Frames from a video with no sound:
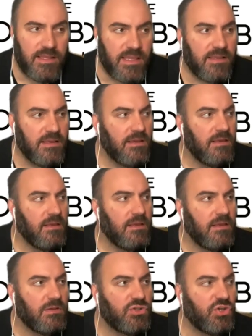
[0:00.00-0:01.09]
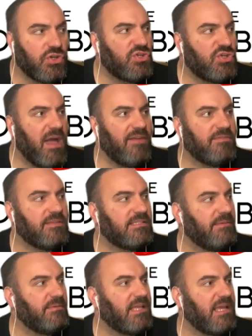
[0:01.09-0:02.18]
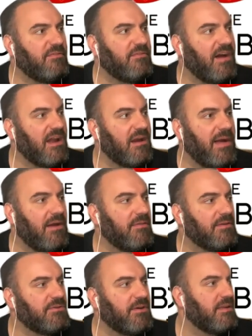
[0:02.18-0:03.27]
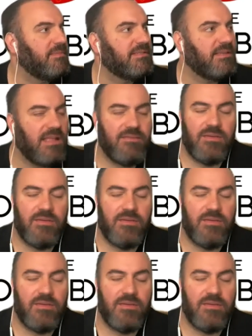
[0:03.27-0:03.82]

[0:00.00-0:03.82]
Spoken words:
Like, shouldn't you have the same type of firepower that your enemies can have?